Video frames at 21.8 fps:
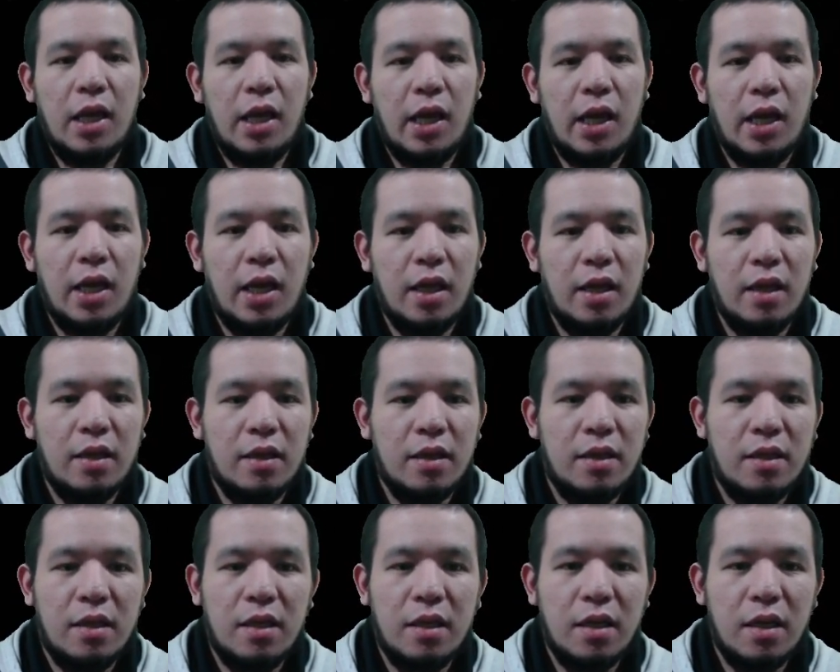And
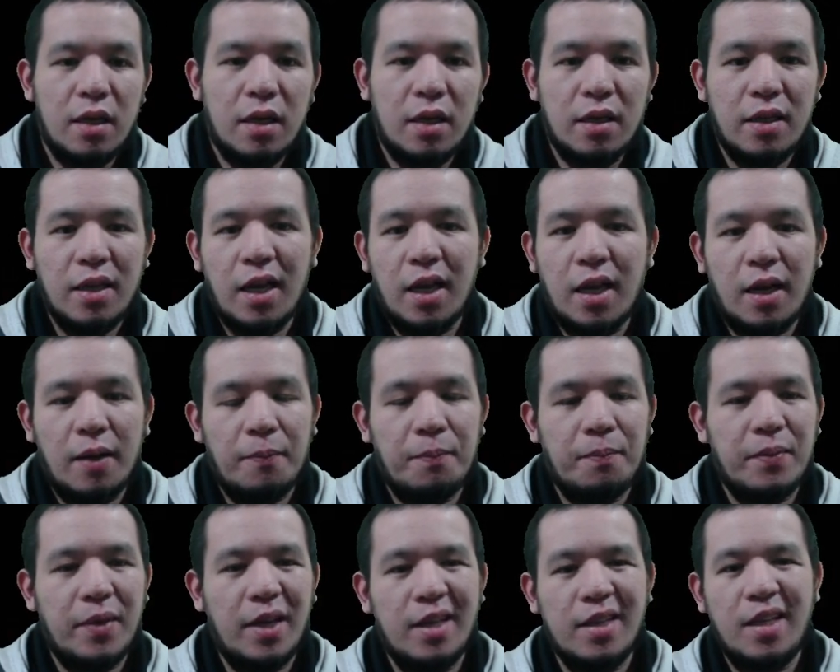yeah,
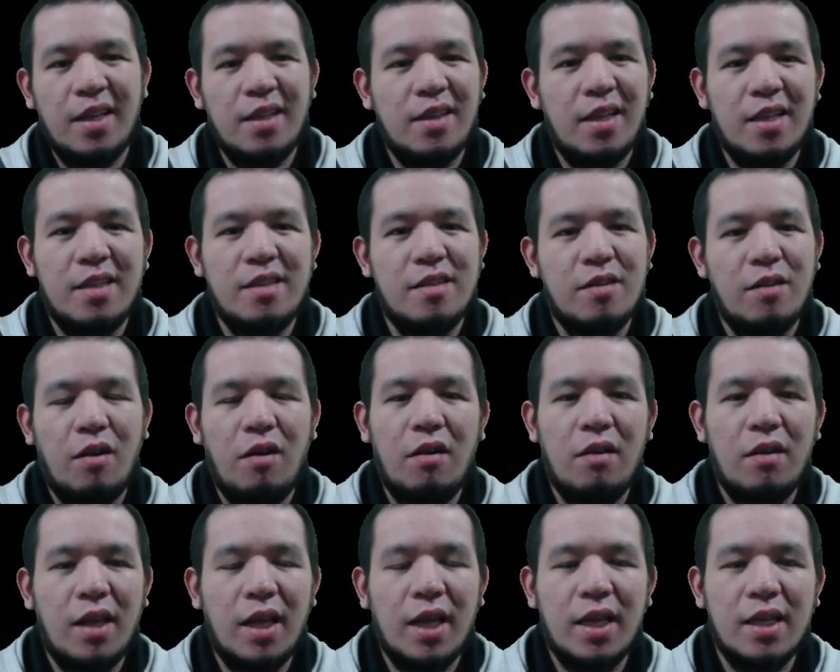I think that's
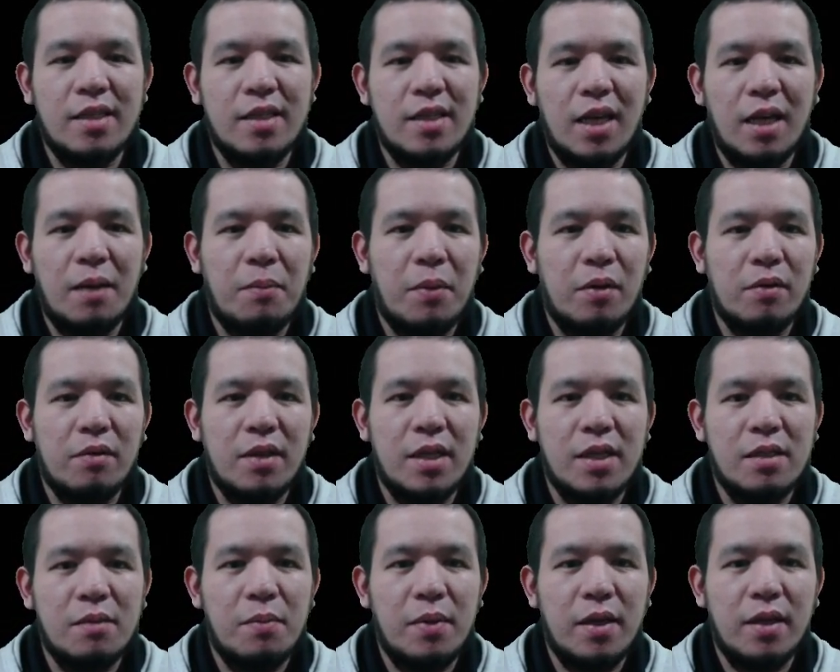all I can say about
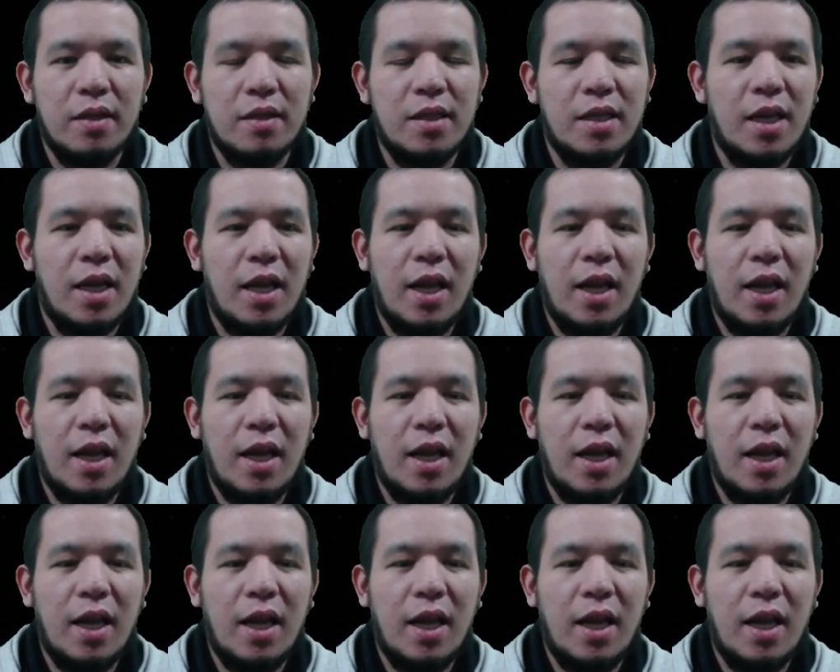this build.